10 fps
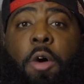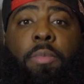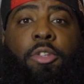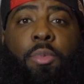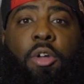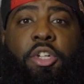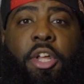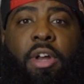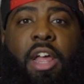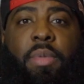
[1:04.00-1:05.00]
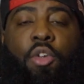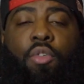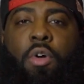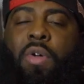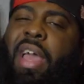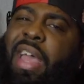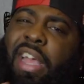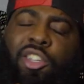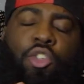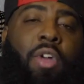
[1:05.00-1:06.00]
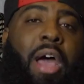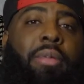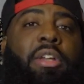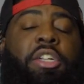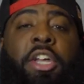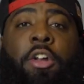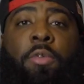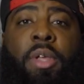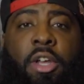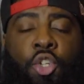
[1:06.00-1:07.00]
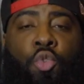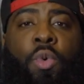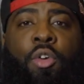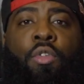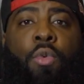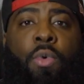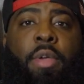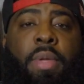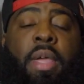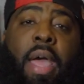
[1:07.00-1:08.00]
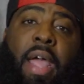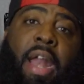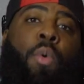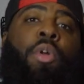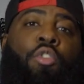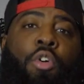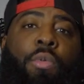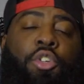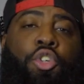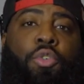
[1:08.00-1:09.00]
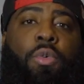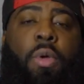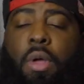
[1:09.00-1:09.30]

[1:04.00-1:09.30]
help a small channel like me grow. And subscribe to the channel because you wanna grow with me and I wanna grow with you.